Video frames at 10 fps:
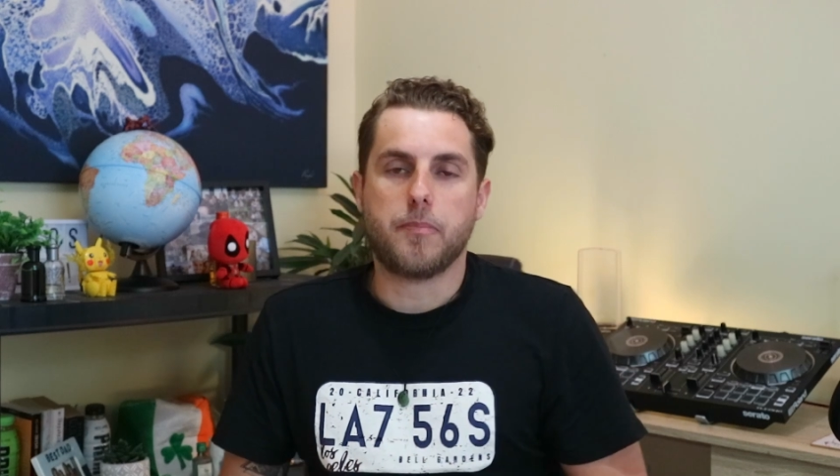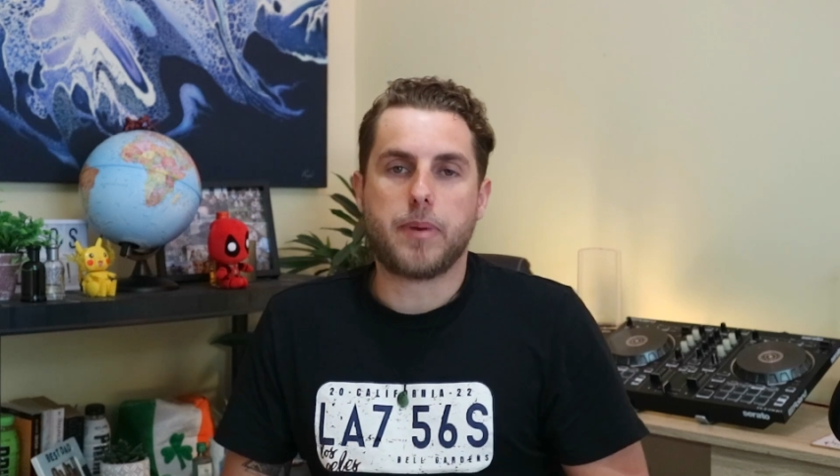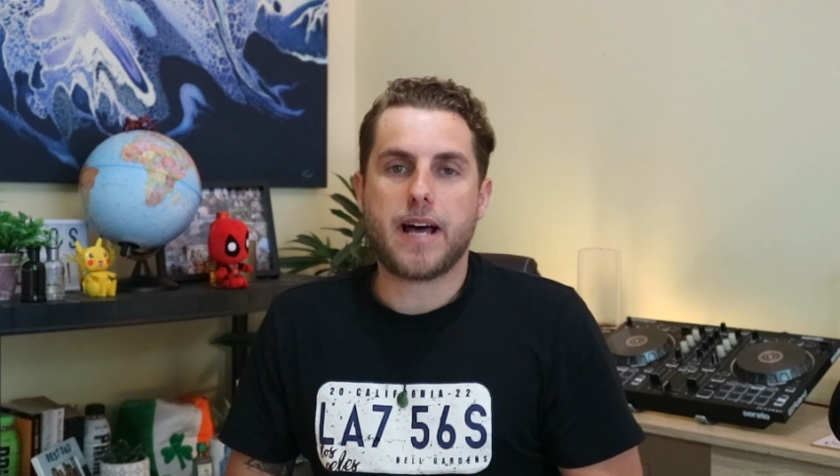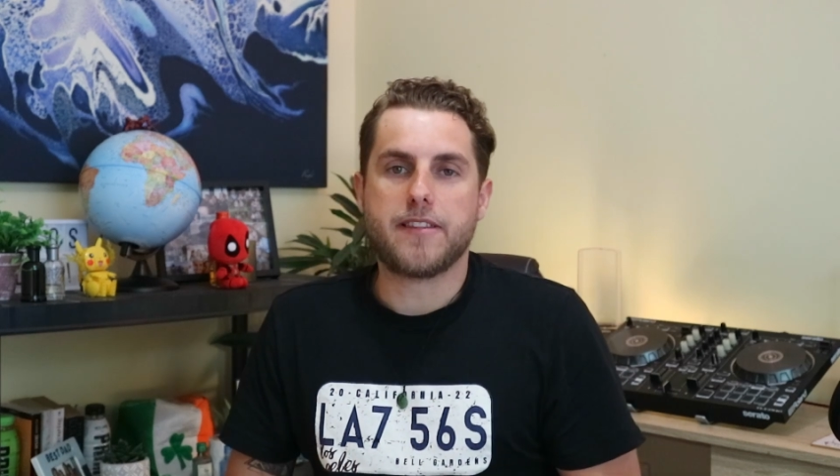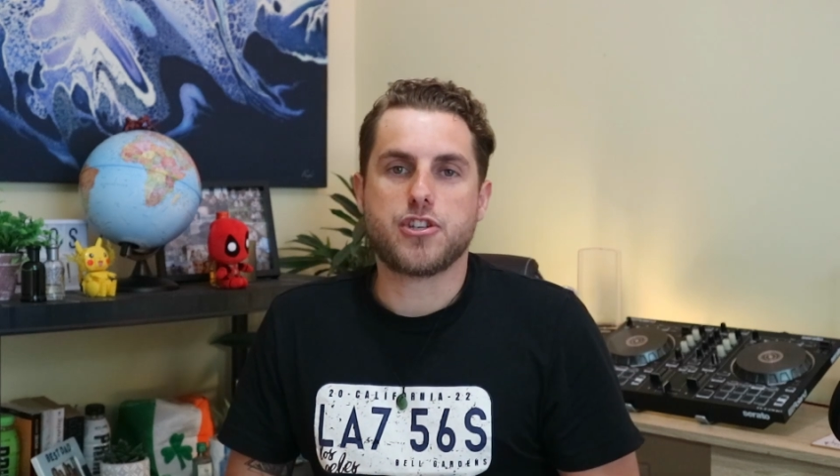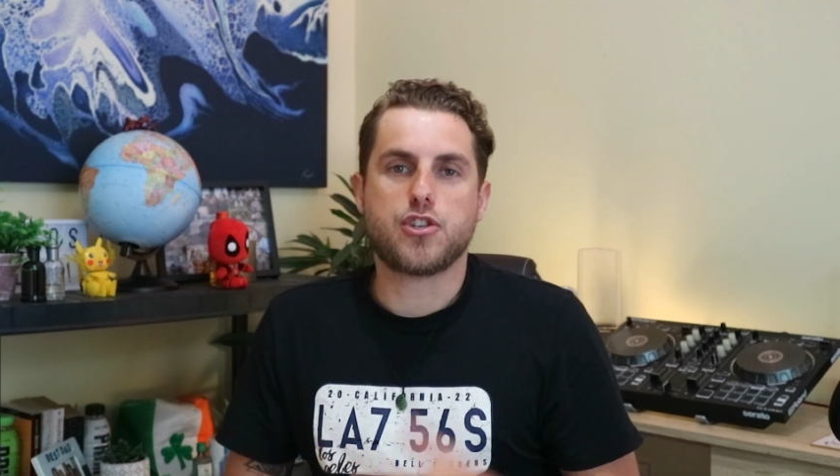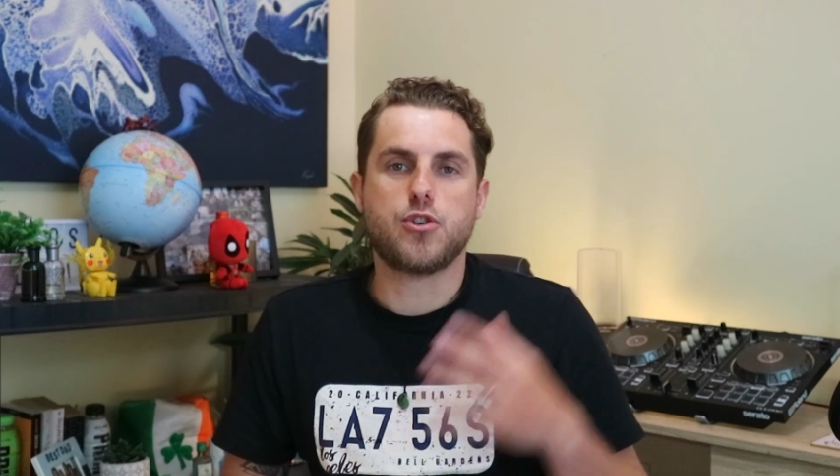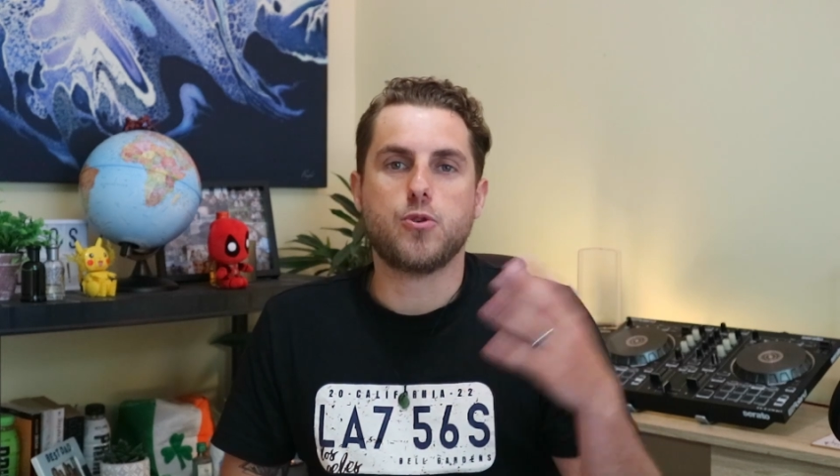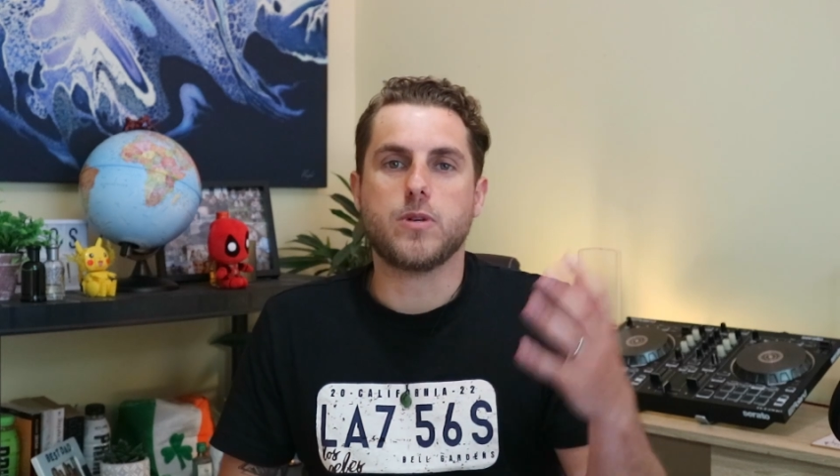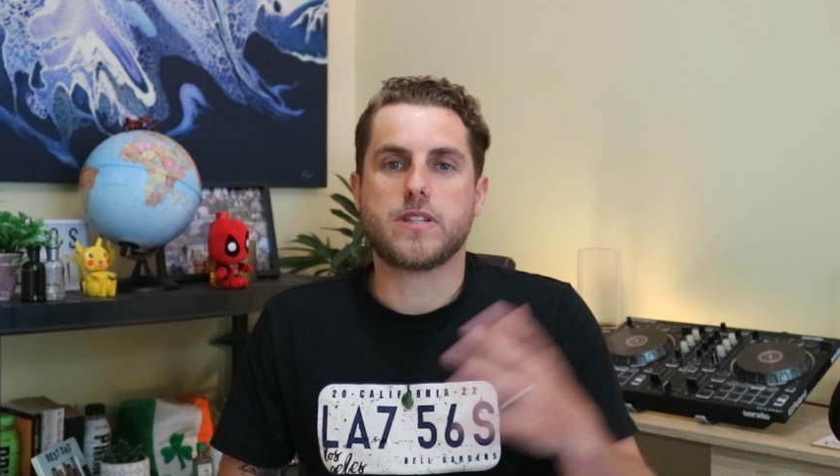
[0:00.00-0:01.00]
buy this
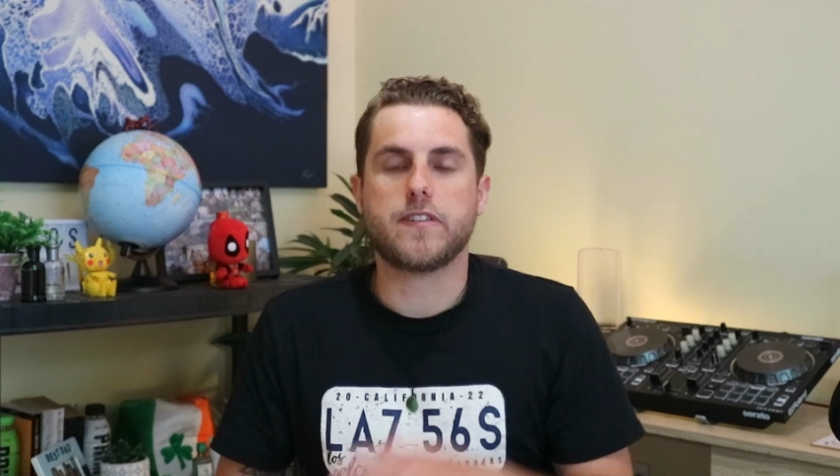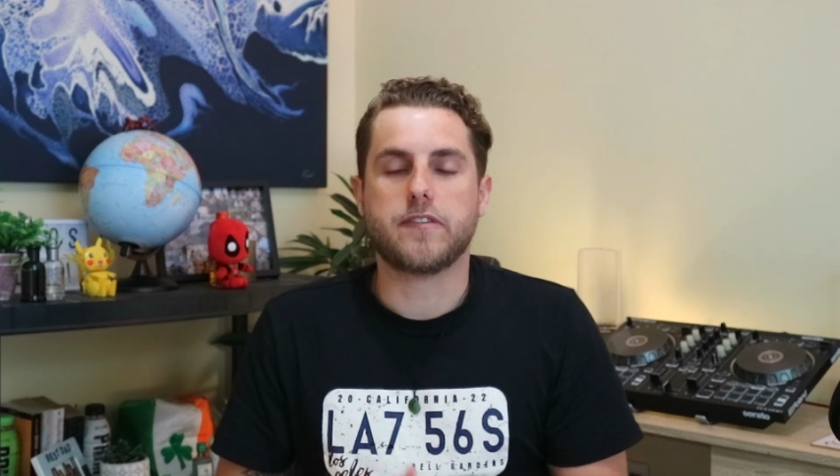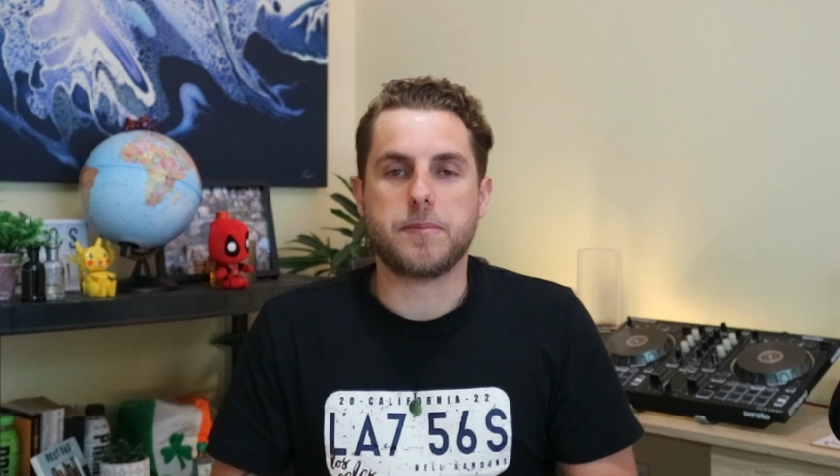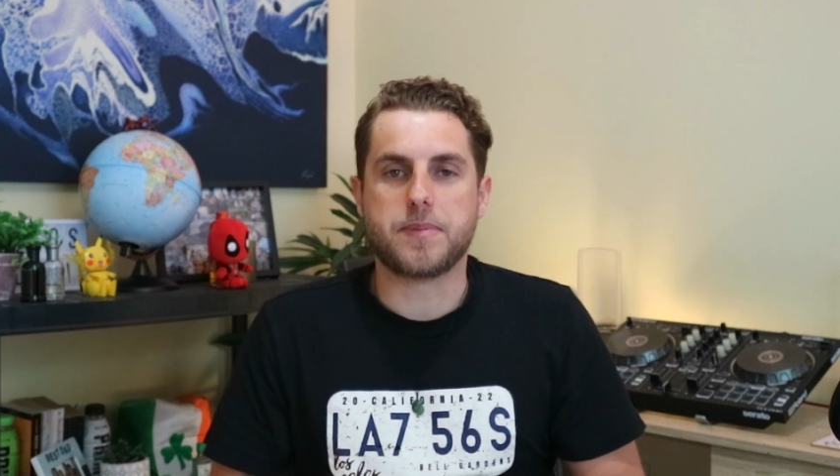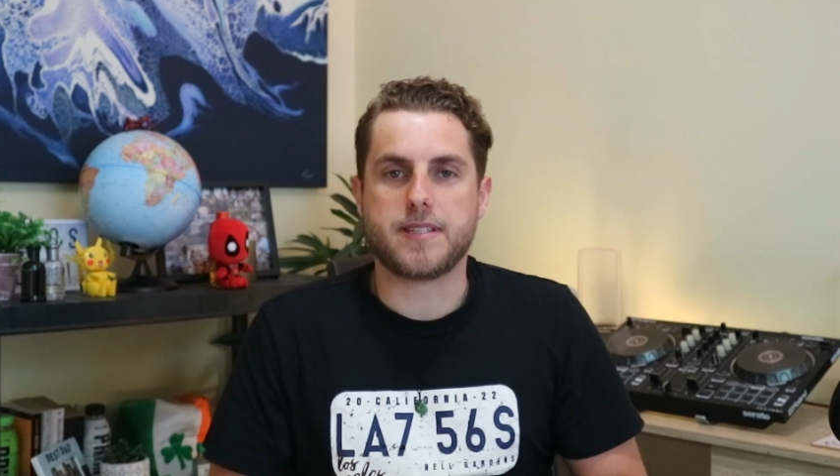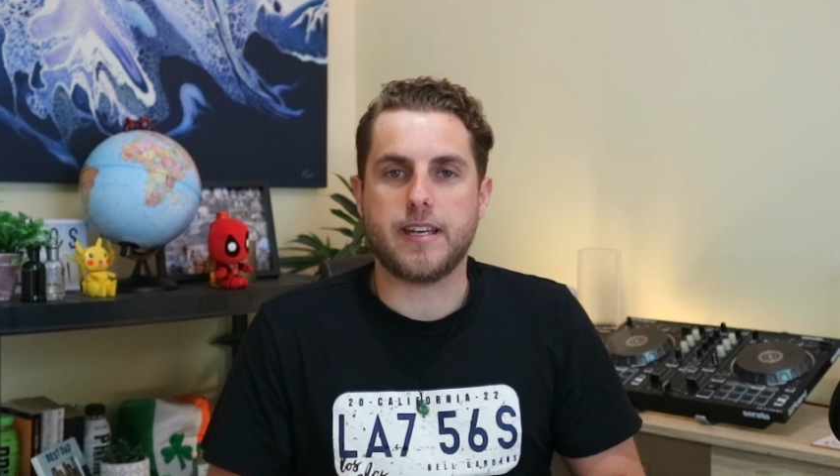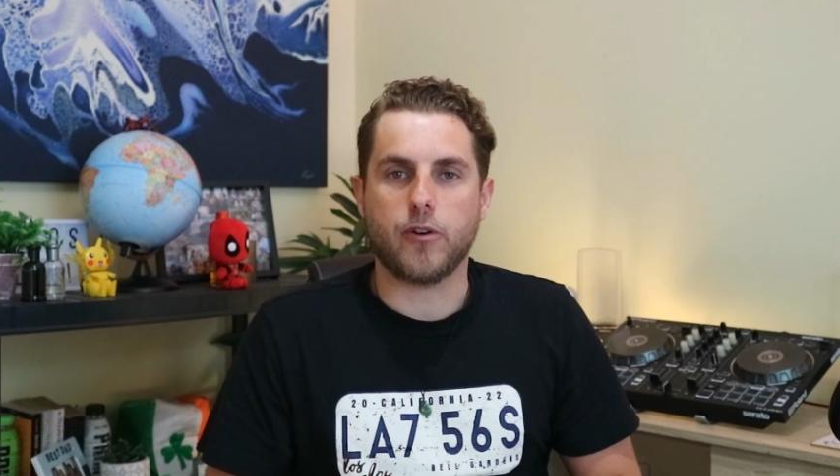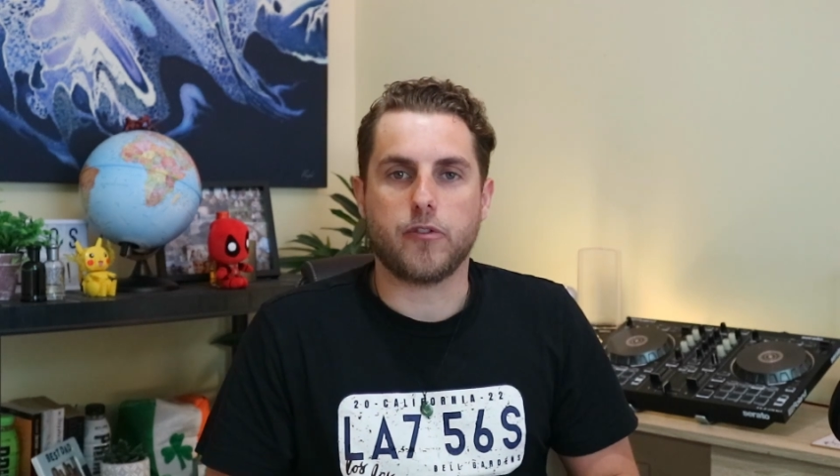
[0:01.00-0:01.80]
shoe, it's 50%